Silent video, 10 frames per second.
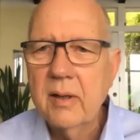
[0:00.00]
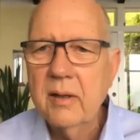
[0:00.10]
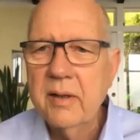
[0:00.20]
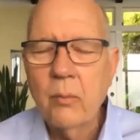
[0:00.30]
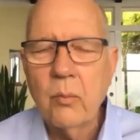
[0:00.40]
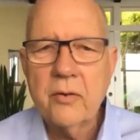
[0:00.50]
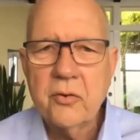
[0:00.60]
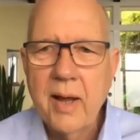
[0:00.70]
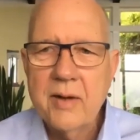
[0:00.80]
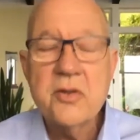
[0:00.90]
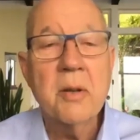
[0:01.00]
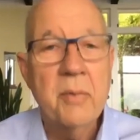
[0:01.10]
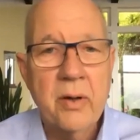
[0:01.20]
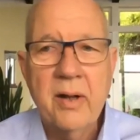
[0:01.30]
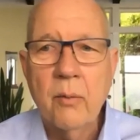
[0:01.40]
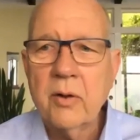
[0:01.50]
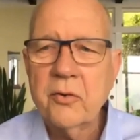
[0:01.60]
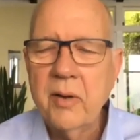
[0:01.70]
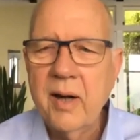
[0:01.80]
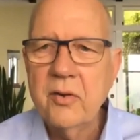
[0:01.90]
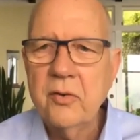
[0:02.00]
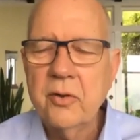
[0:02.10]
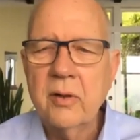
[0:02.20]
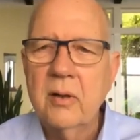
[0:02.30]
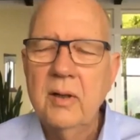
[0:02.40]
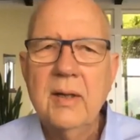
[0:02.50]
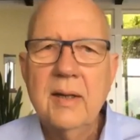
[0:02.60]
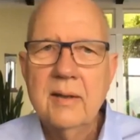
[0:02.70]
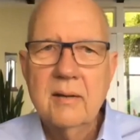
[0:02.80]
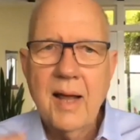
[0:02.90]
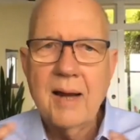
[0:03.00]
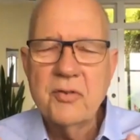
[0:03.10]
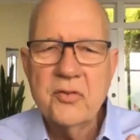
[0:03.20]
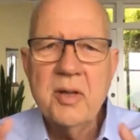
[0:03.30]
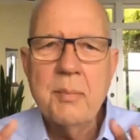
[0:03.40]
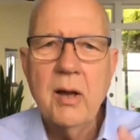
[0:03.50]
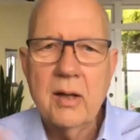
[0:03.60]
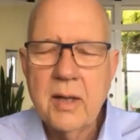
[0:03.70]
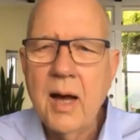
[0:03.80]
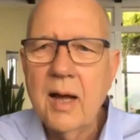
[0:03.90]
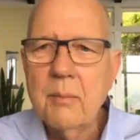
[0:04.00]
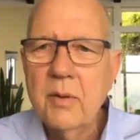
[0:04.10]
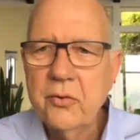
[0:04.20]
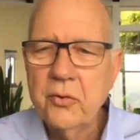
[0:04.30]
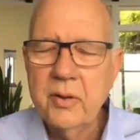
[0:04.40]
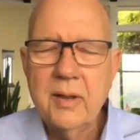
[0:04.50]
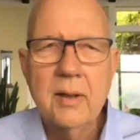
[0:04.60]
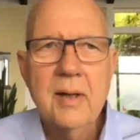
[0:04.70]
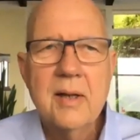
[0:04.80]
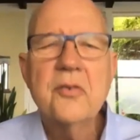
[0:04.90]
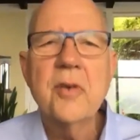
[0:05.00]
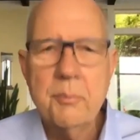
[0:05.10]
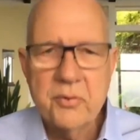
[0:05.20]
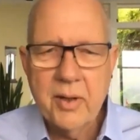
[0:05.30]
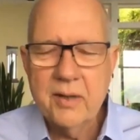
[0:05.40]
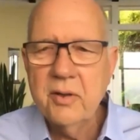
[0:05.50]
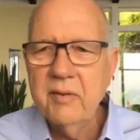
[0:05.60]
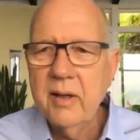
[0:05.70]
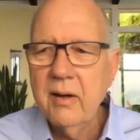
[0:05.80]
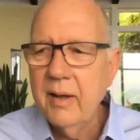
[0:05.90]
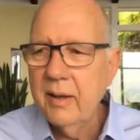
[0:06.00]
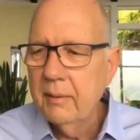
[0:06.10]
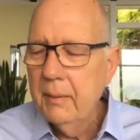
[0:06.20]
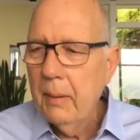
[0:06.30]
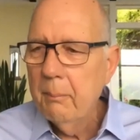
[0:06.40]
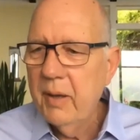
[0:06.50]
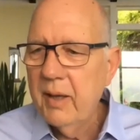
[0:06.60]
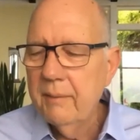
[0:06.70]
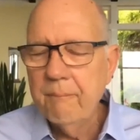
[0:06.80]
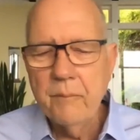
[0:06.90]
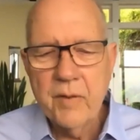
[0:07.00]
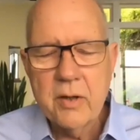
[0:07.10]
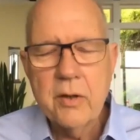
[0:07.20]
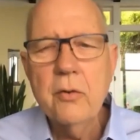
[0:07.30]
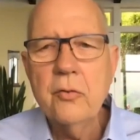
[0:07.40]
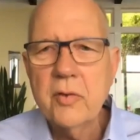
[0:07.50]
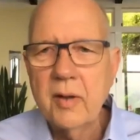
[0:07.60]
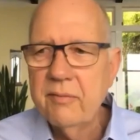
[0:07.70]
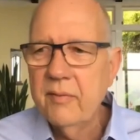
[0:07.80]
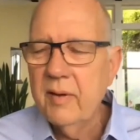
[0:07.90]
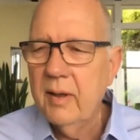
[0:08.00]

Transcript: network strategies, community network strategies that are kind of semi-autonomous subsets of the internet. But the use of,